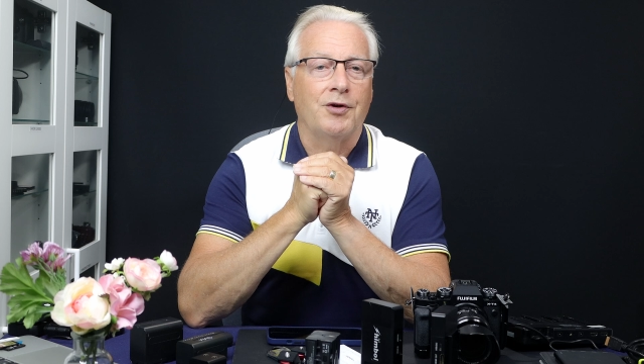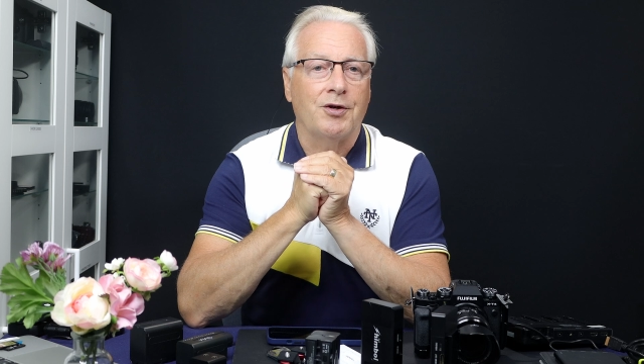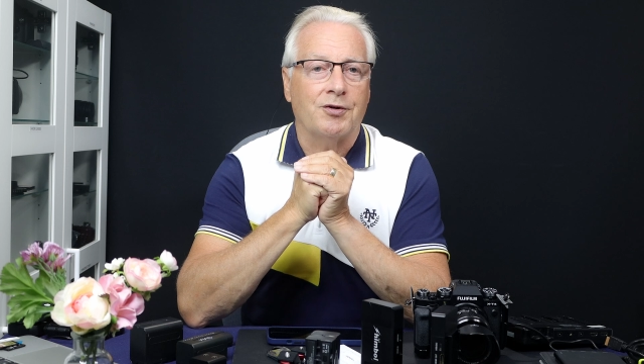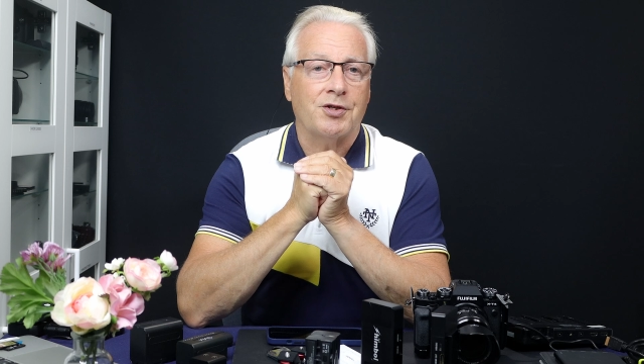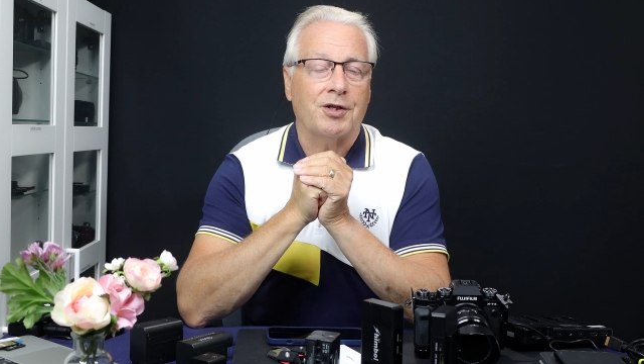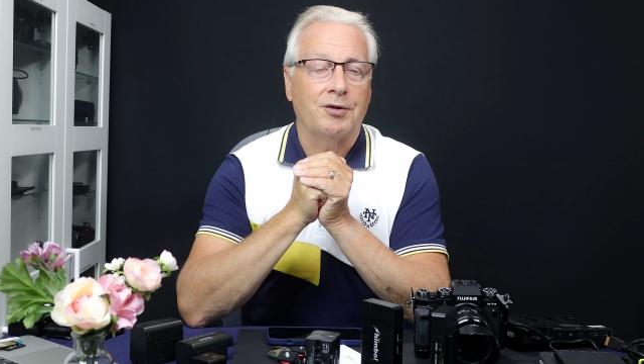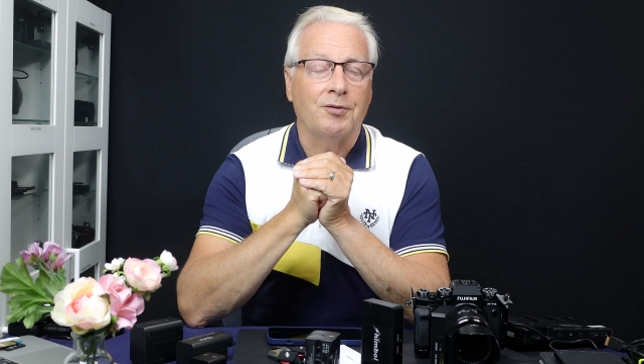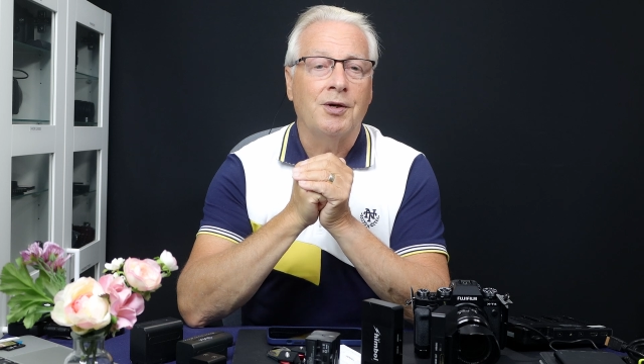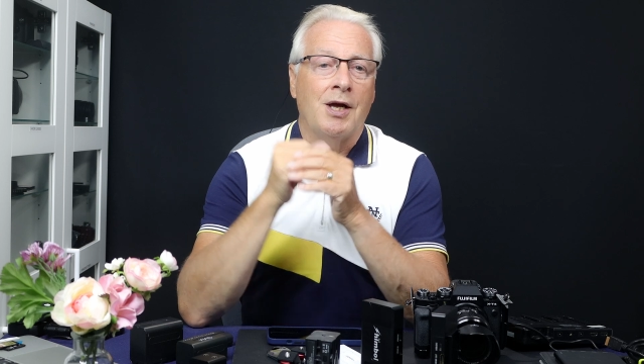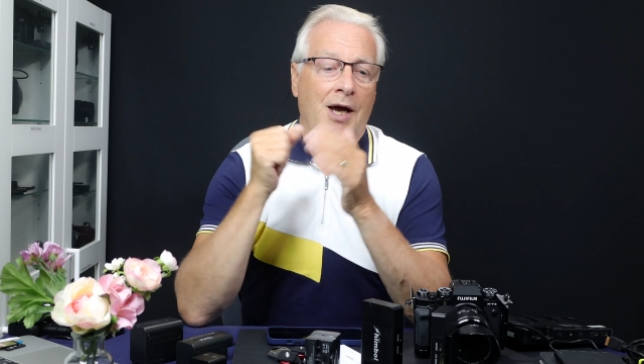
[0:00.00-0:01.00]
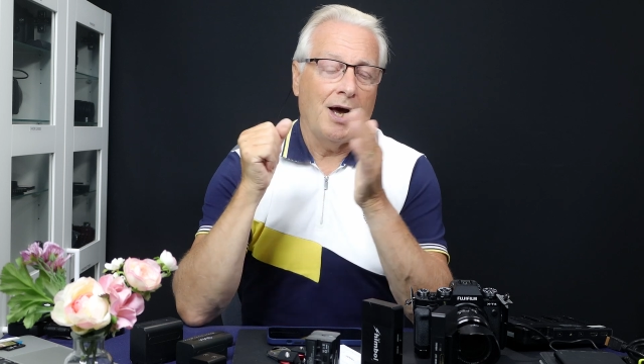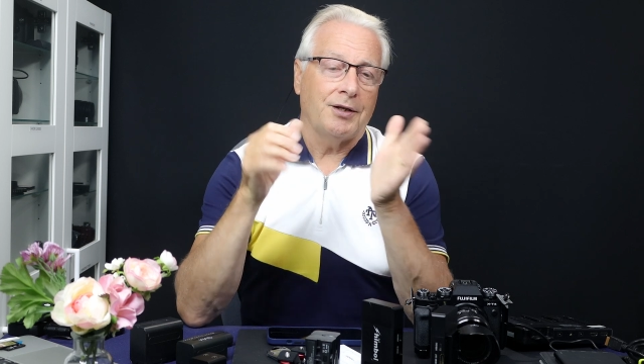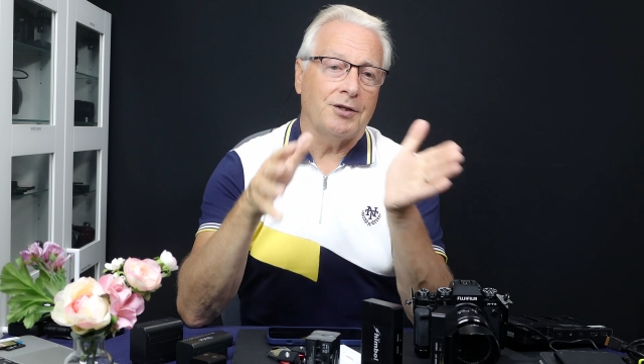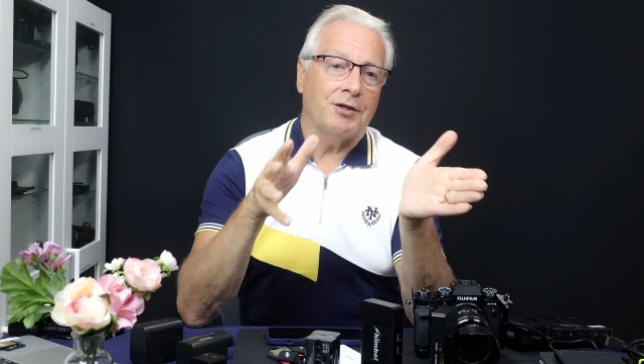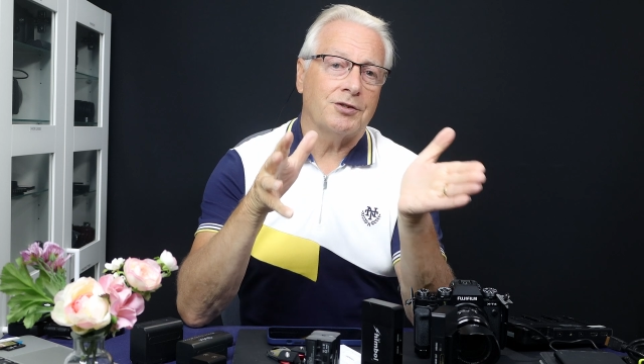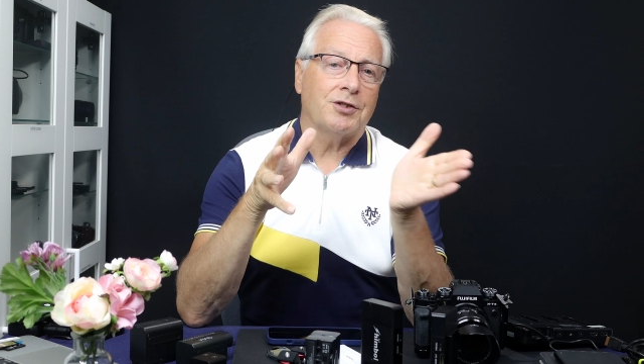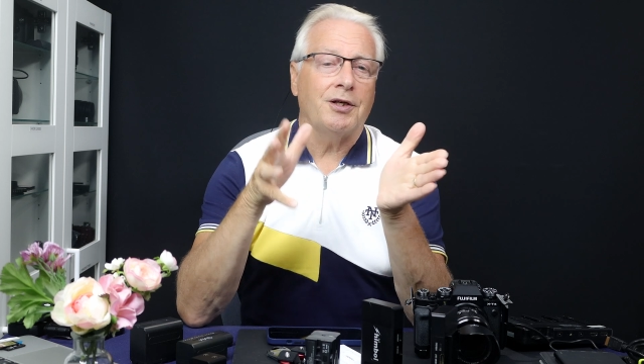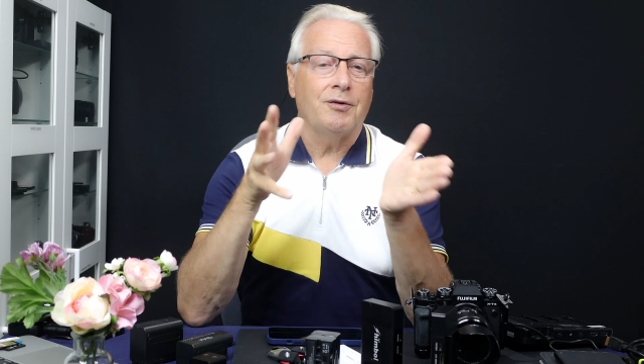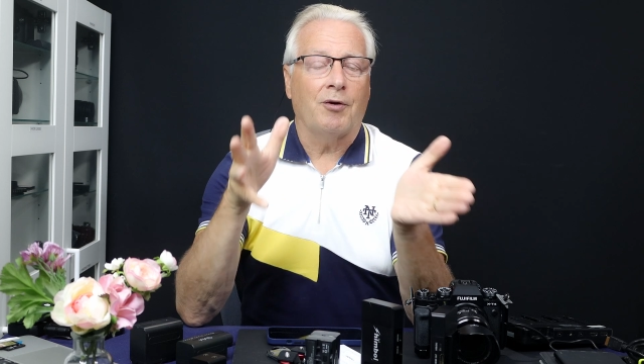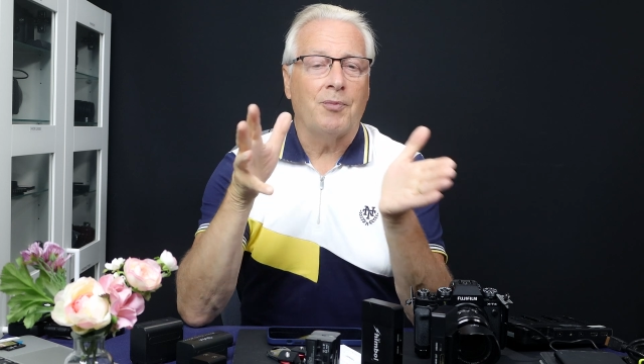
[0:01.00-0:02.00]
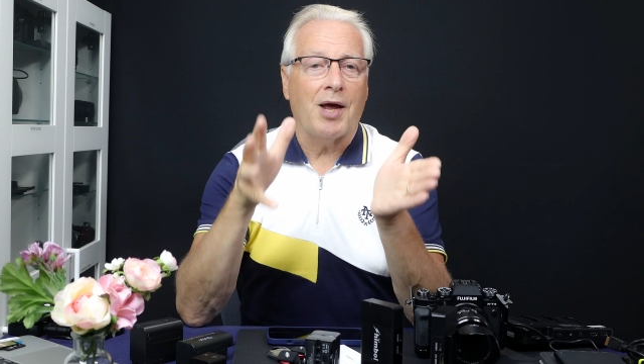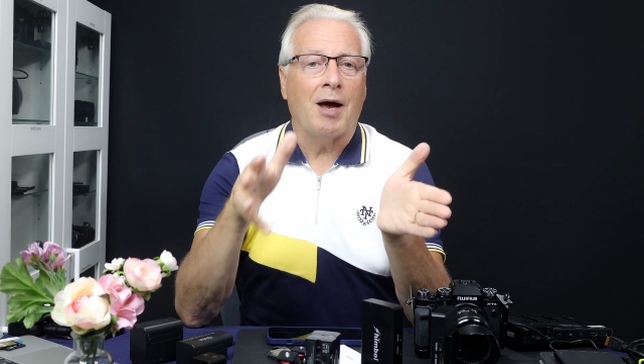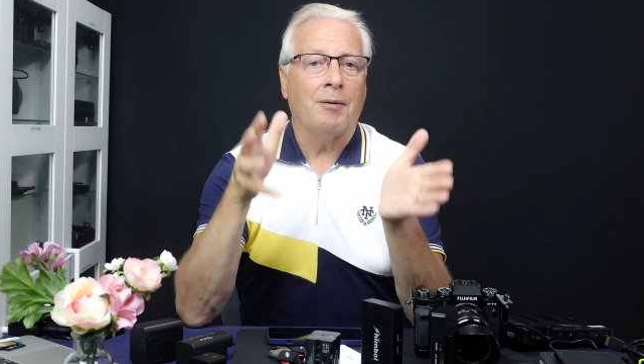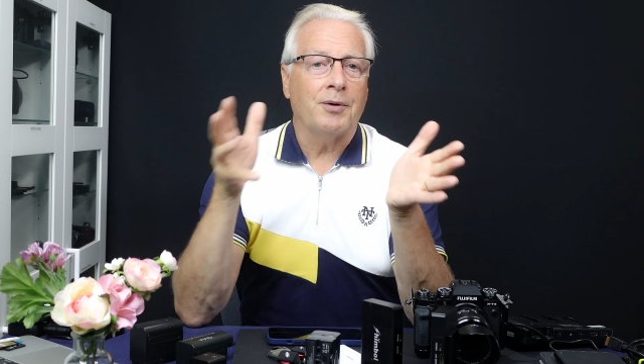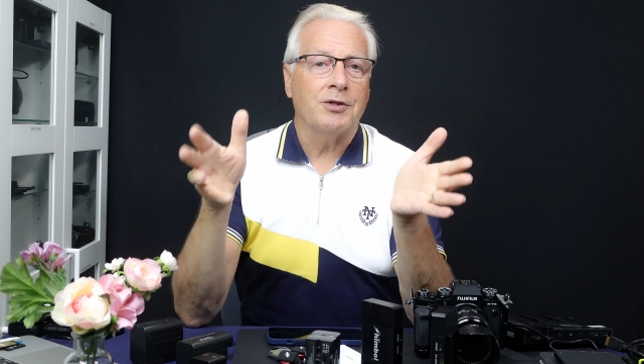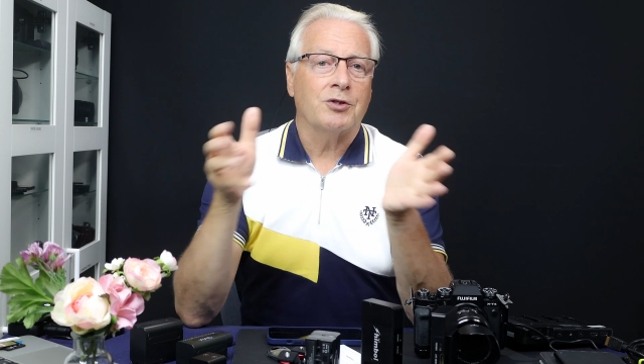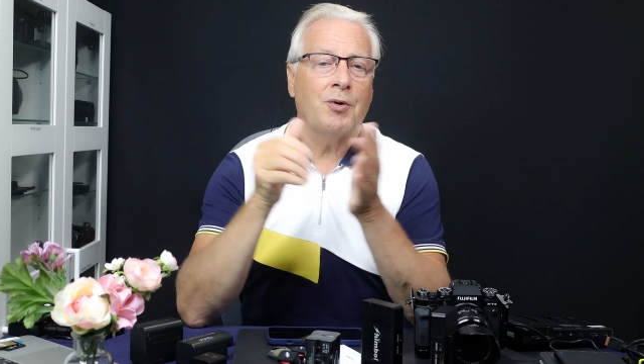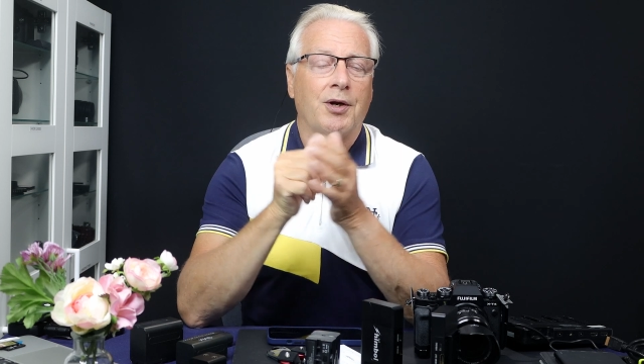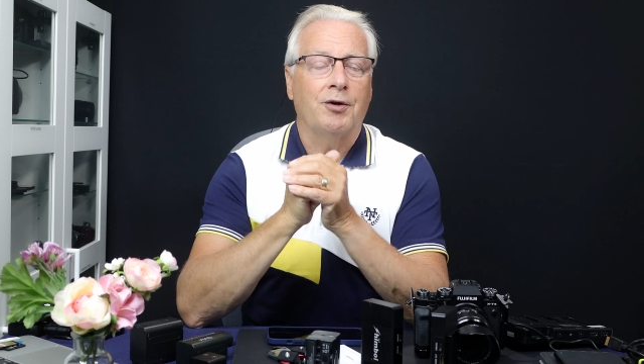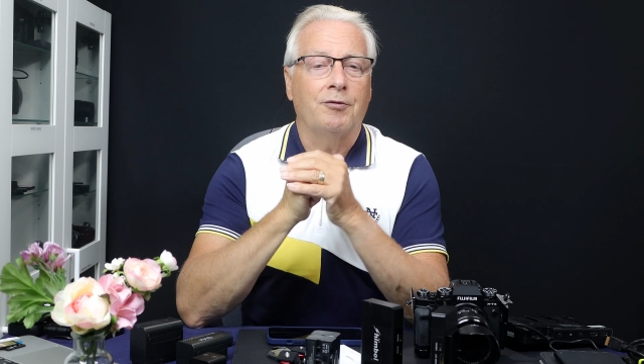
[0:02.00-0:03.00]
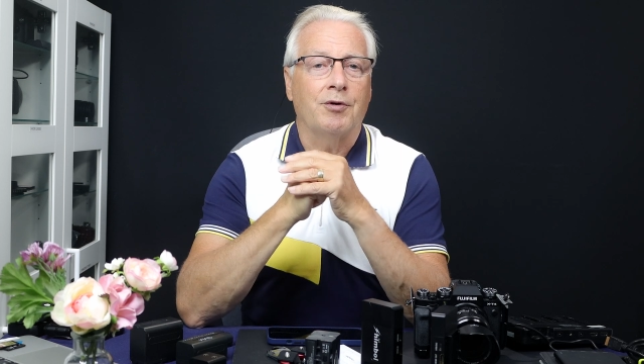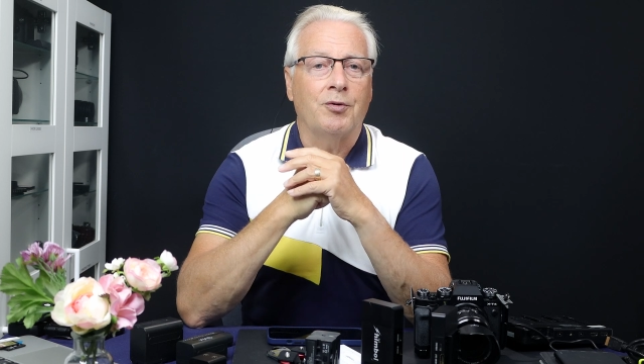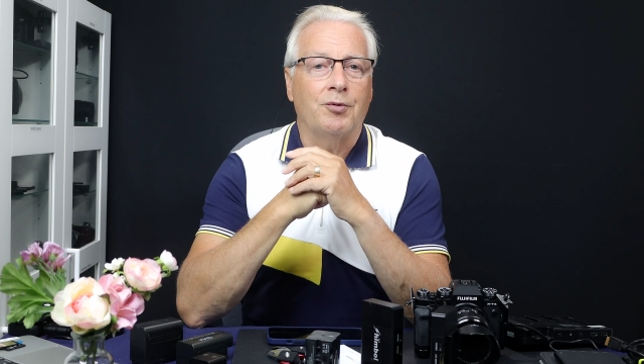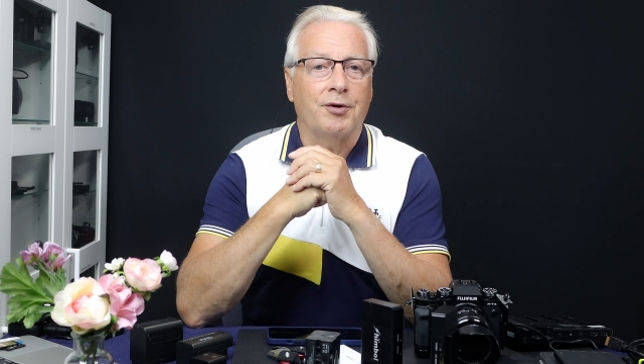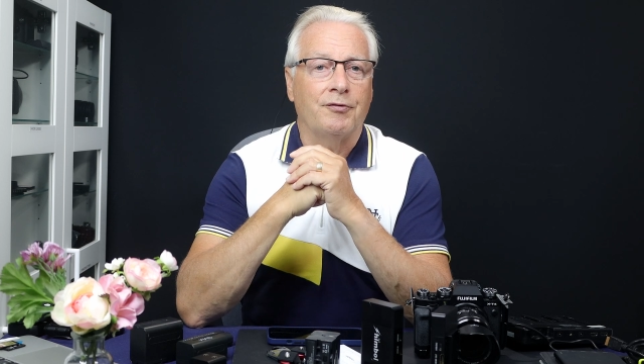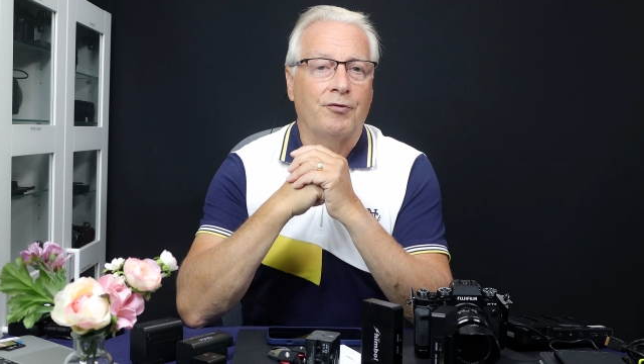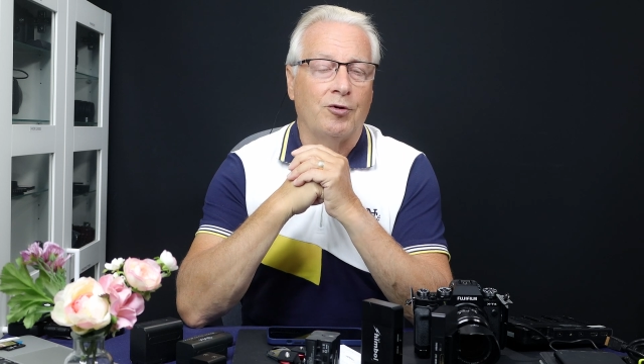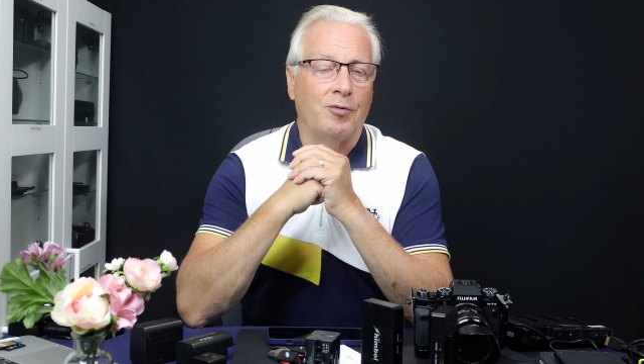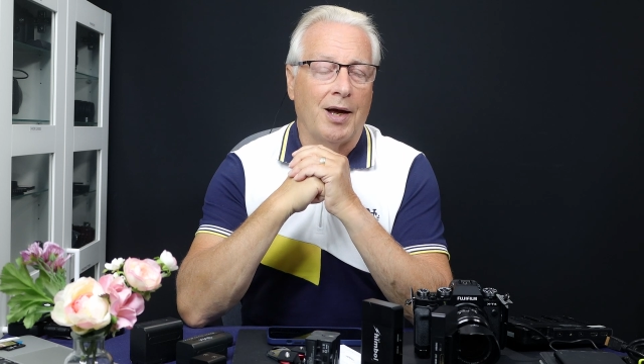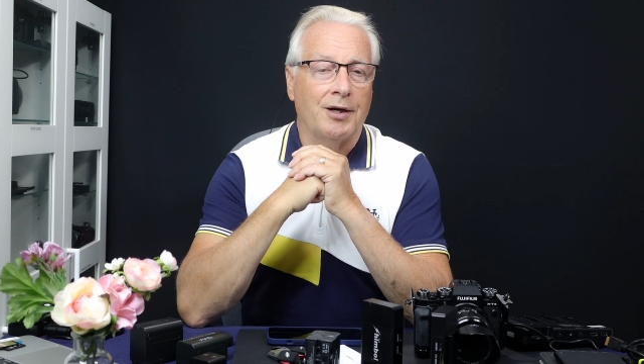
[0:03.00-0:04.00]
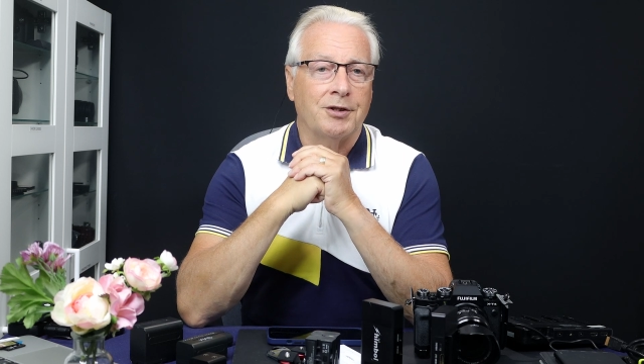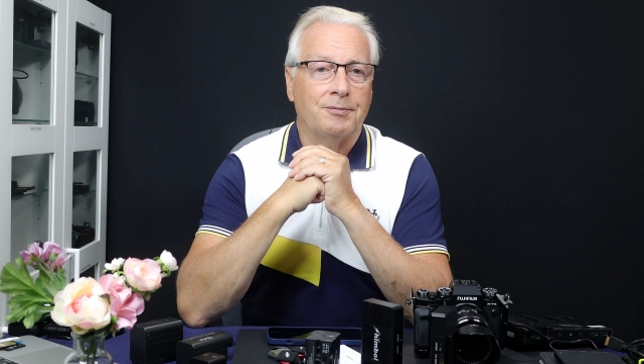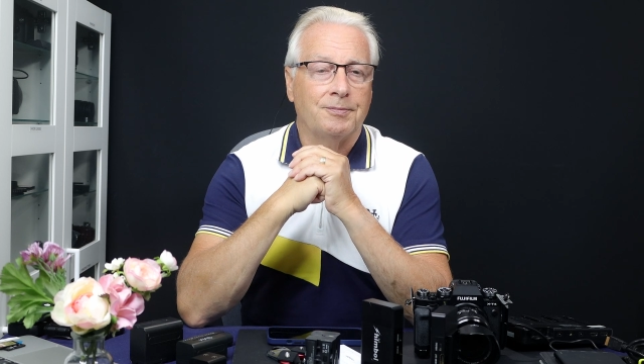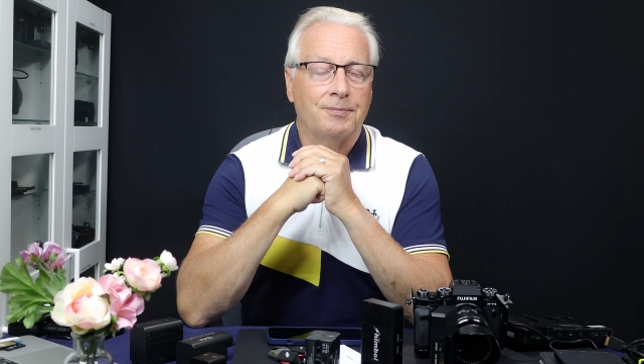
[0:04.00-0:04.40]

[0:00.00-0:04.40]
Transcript: video signal, and you can see from the app it's quite a good recording format.